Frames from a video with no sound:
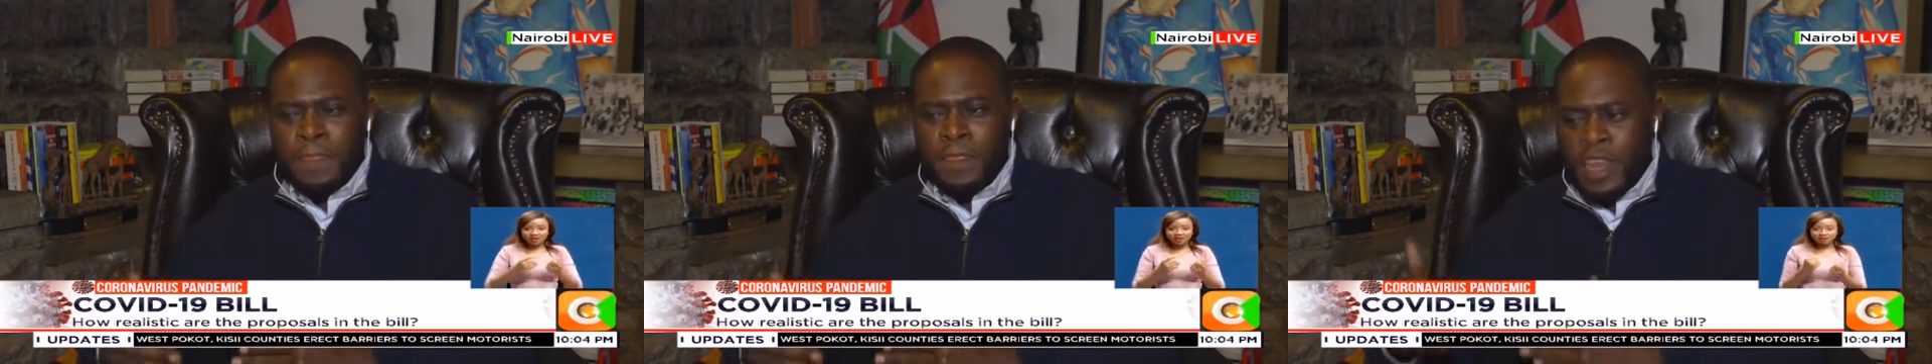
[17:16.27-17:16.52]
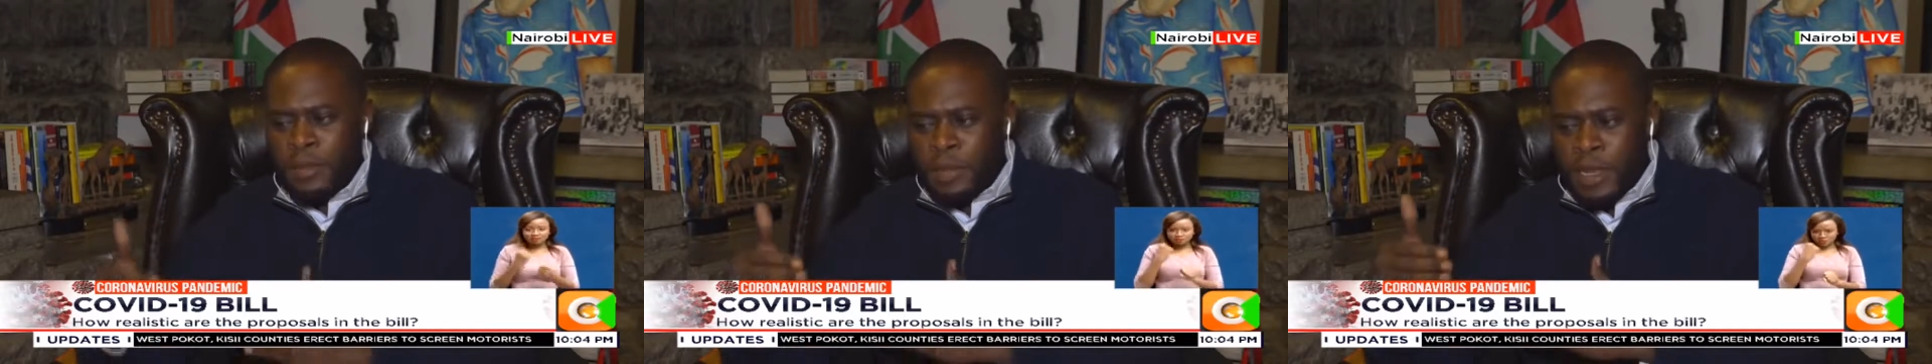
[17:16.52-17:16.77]

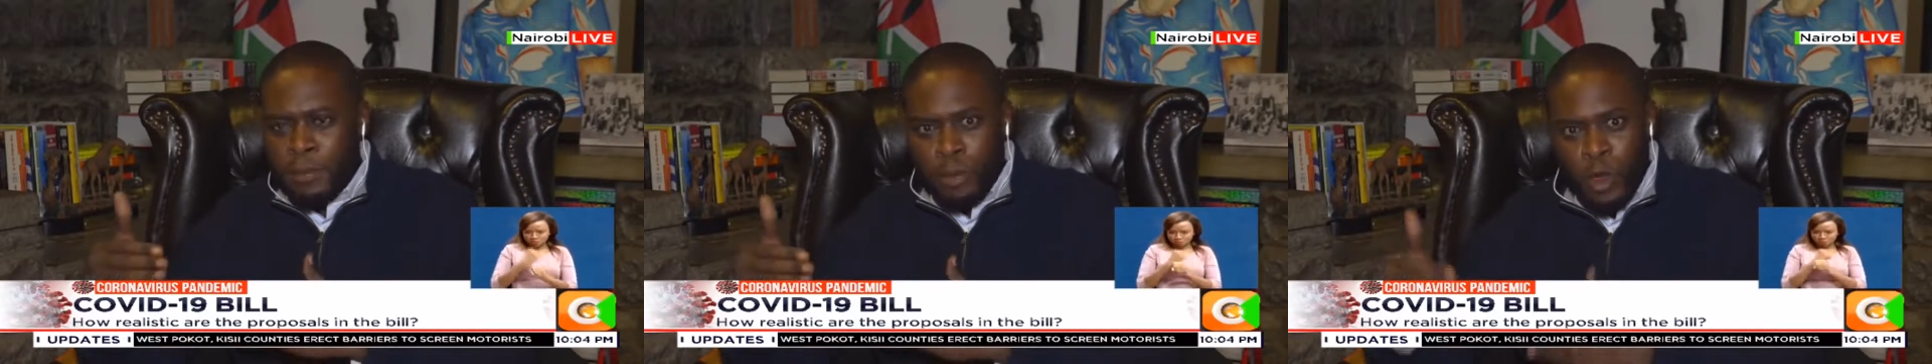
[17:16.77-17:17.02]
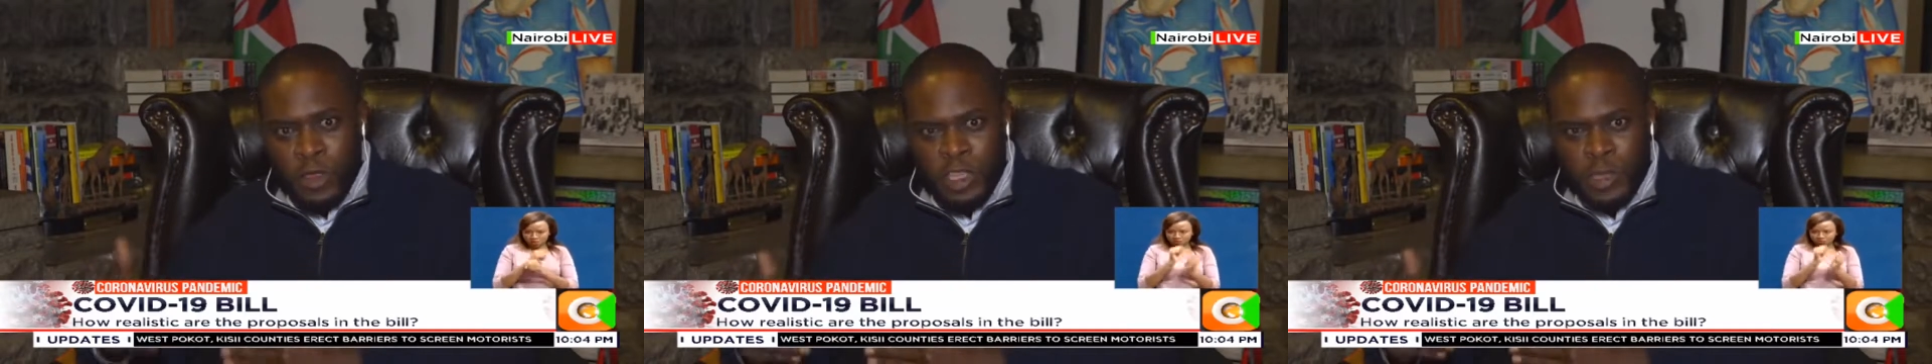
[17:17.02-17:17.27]
that I've been
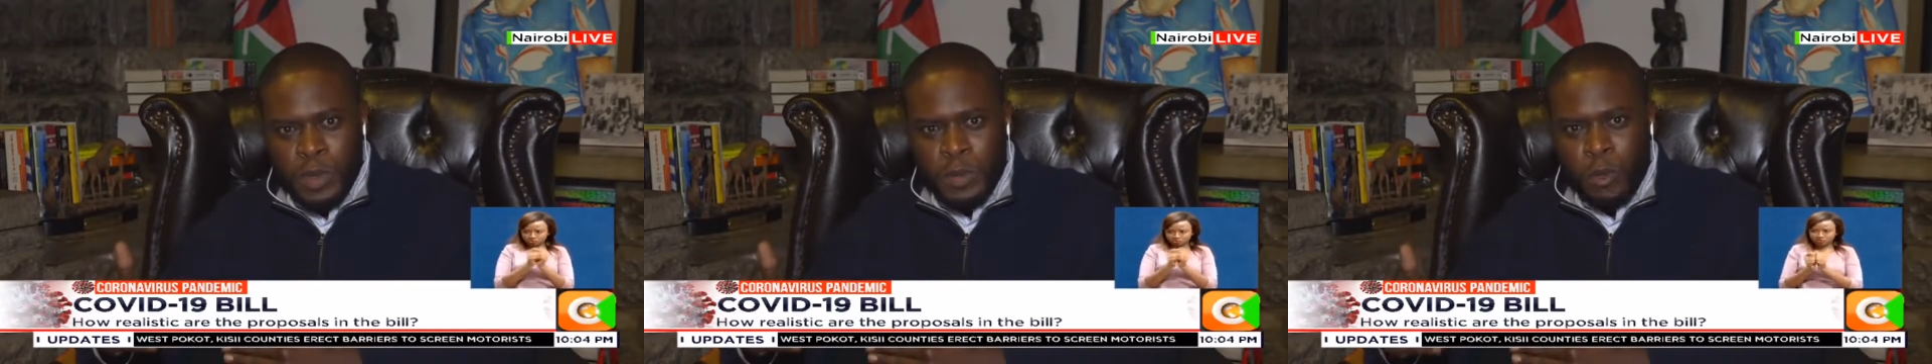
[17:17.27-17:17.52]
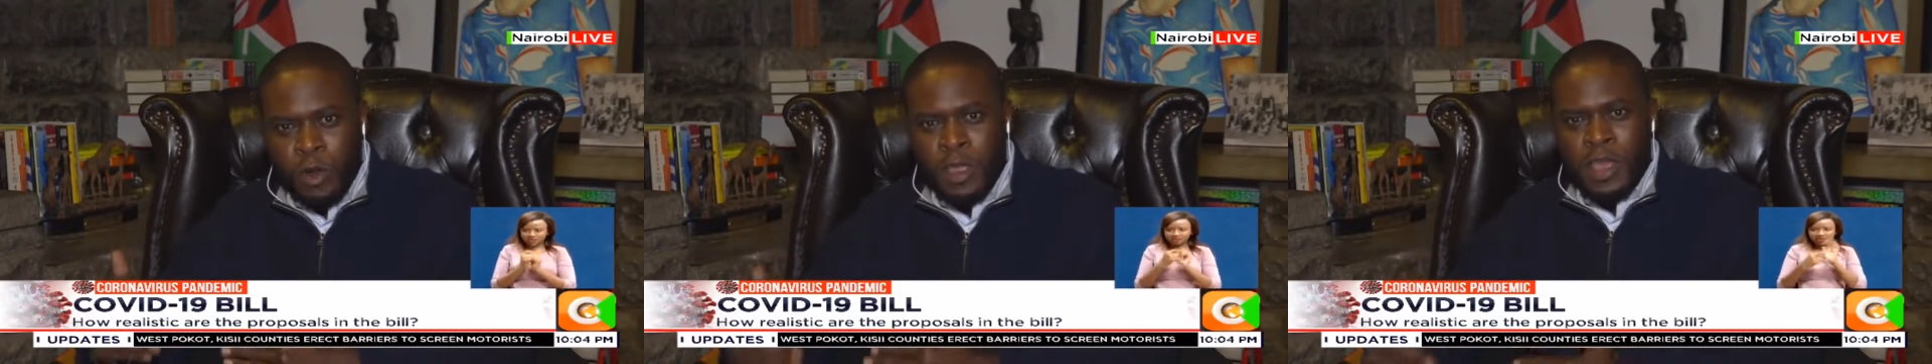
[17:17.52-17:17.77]
employing these
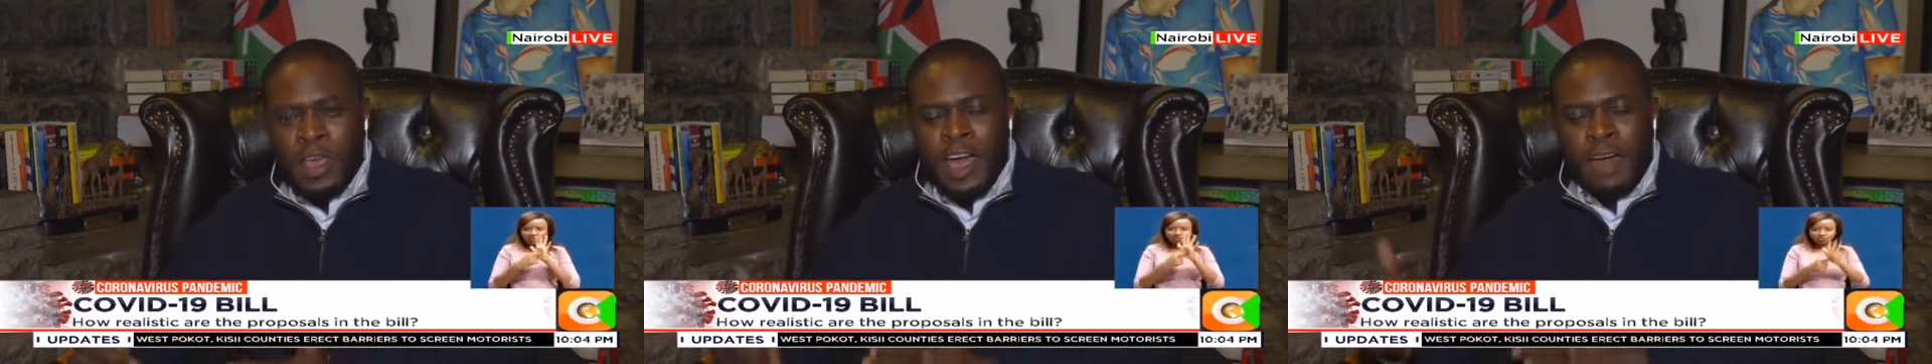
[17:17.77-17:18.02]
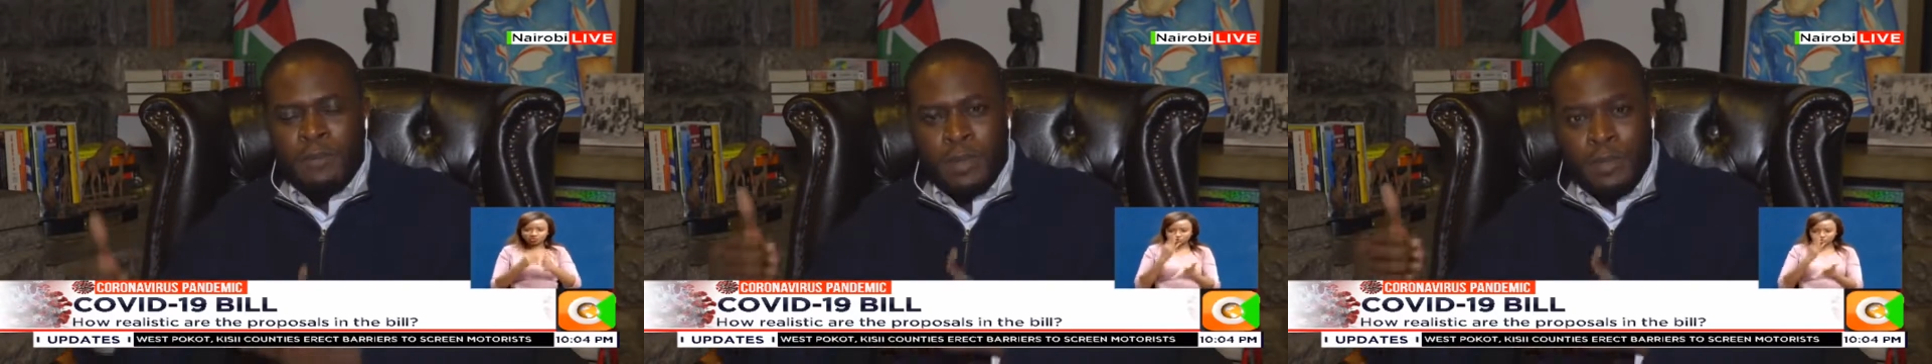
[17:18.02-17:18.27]
people,
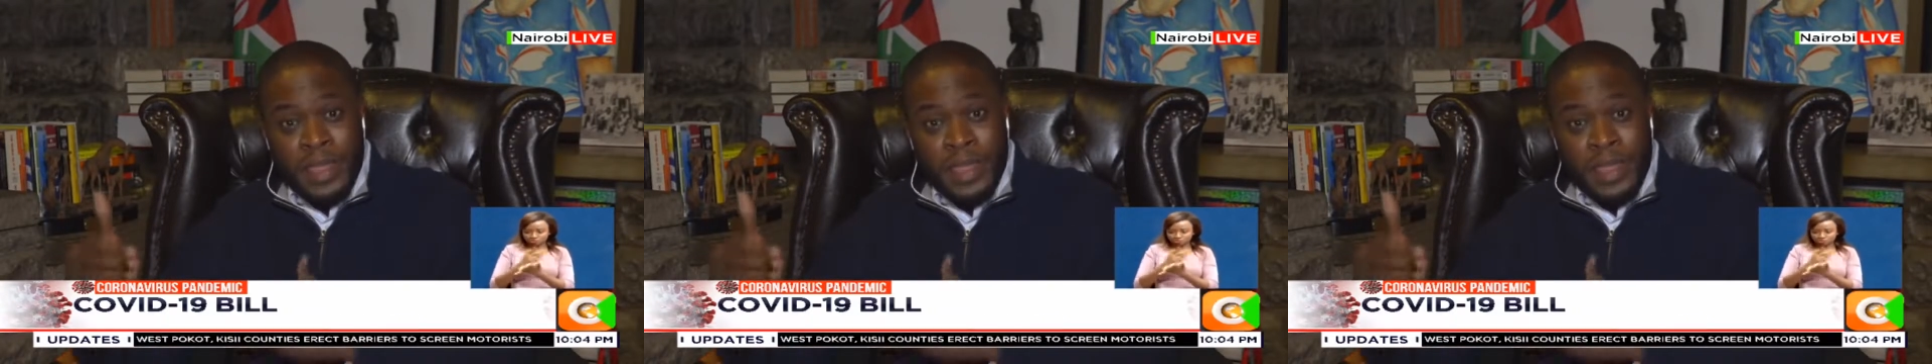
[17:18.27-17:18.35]
I've been